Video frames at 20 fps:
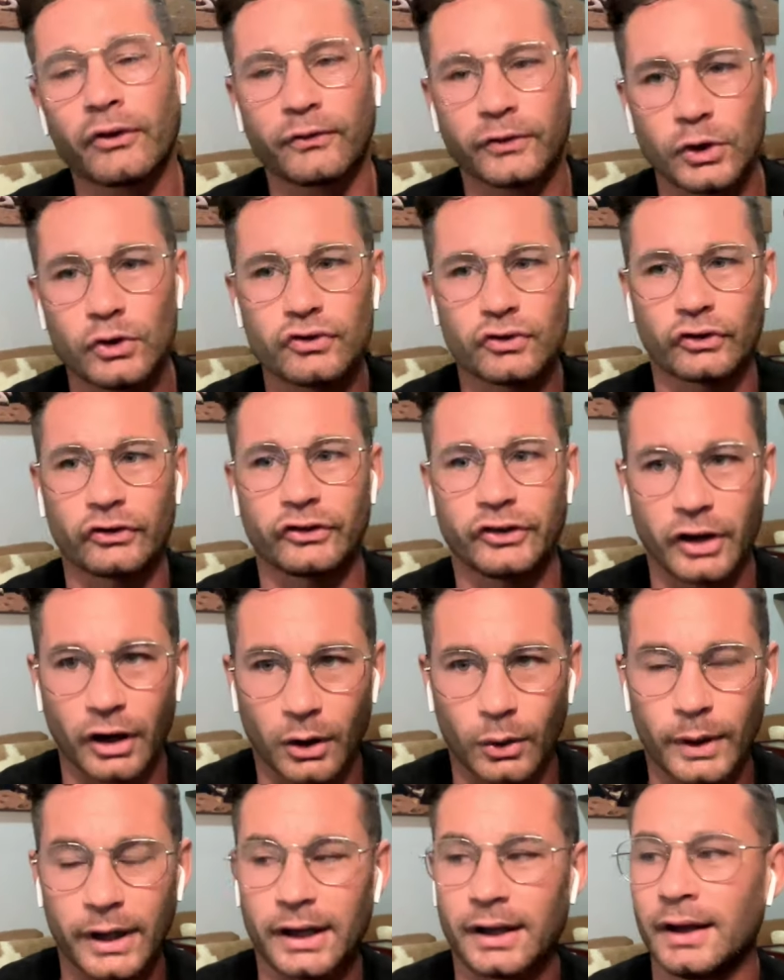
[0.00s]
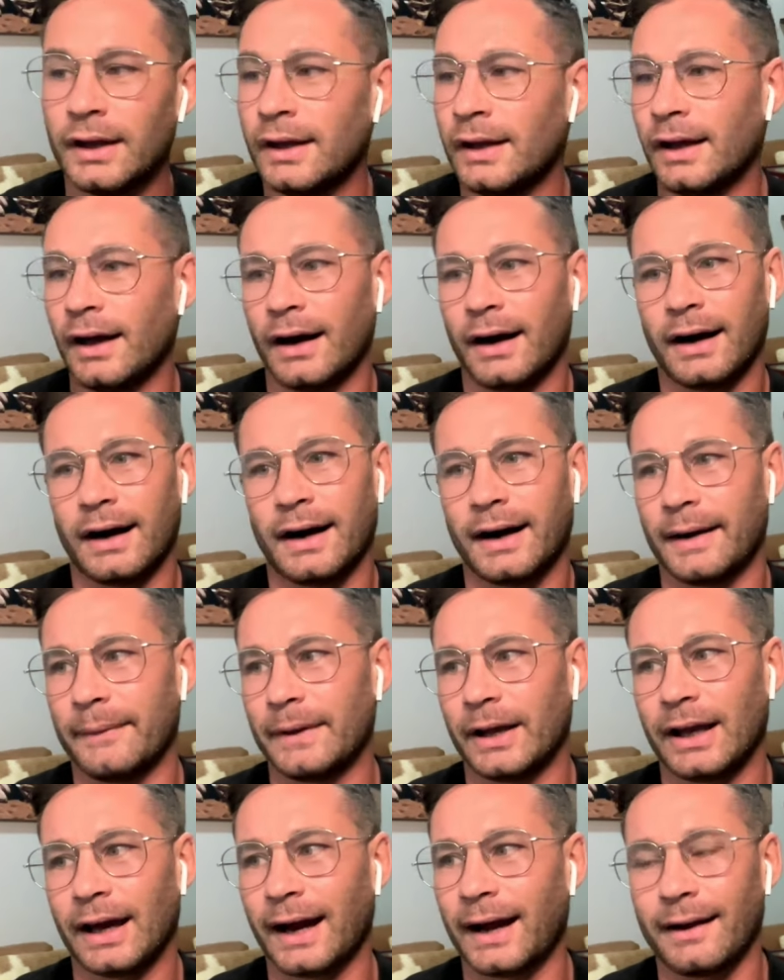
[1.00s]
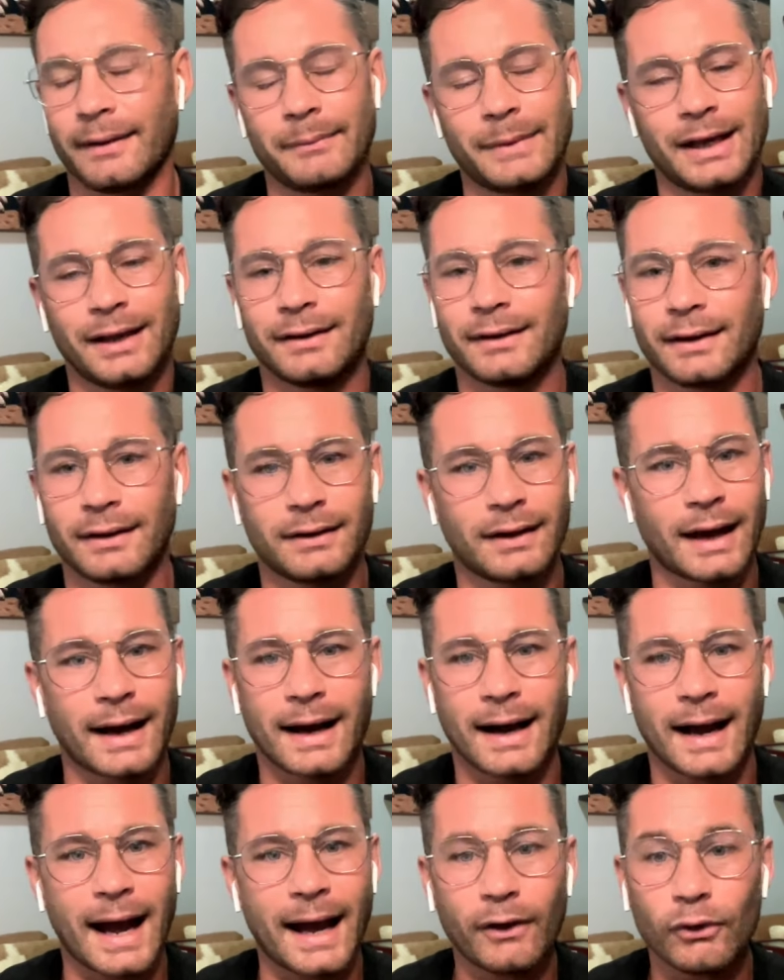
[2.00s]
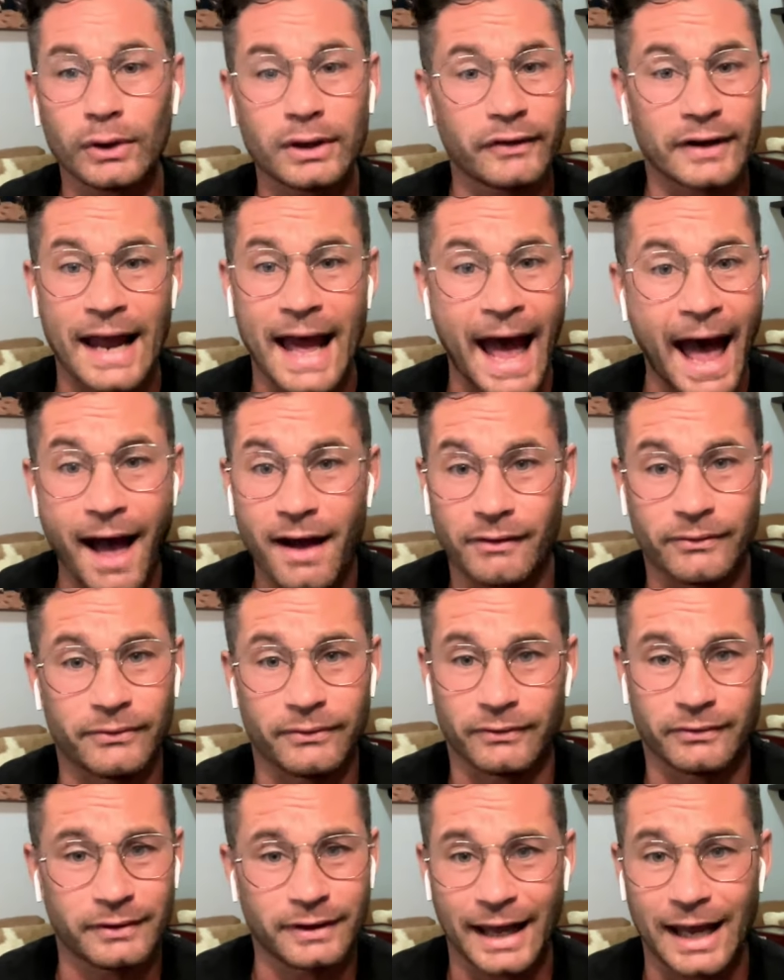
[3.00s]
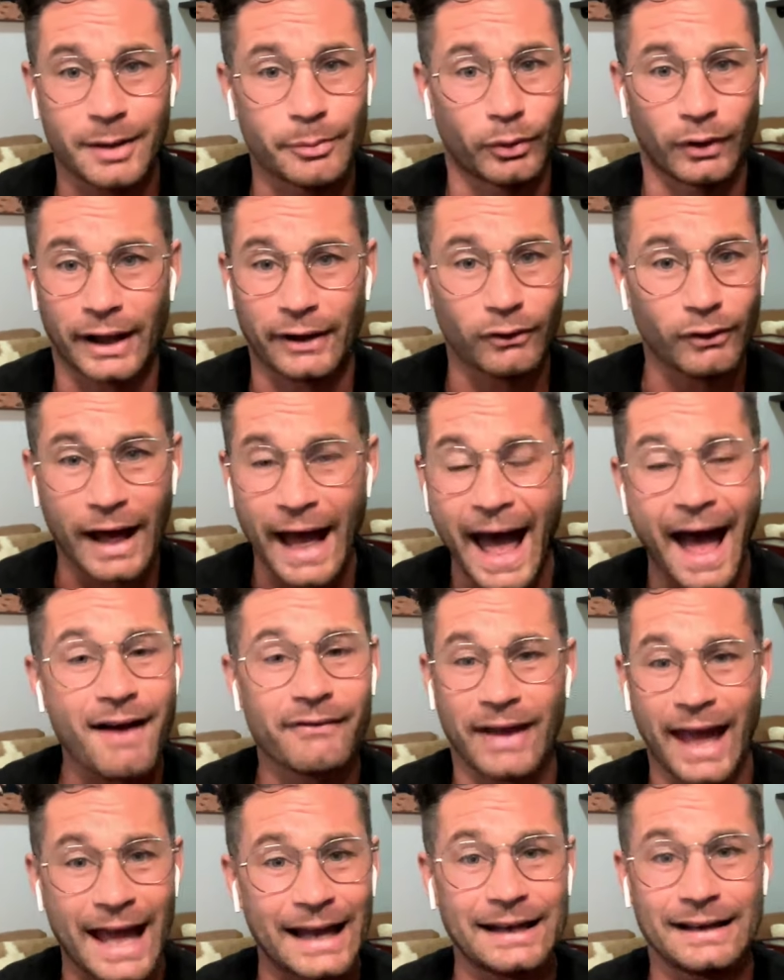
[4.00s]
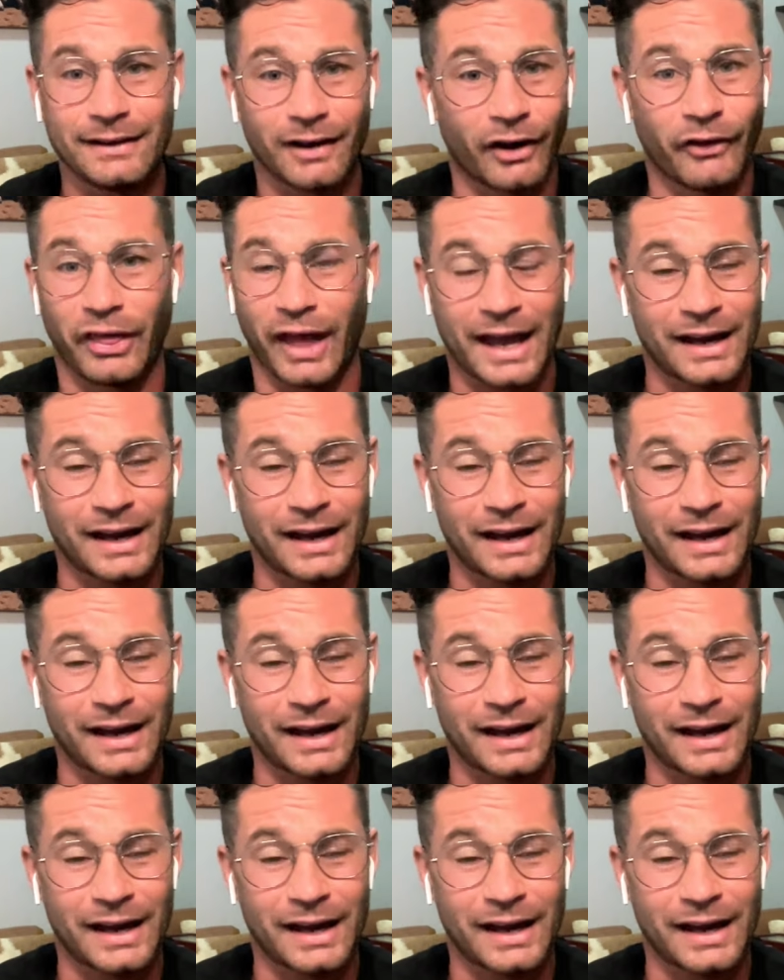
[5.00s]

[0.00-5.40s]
the future's going. Man, I don't even have cable. I don't have any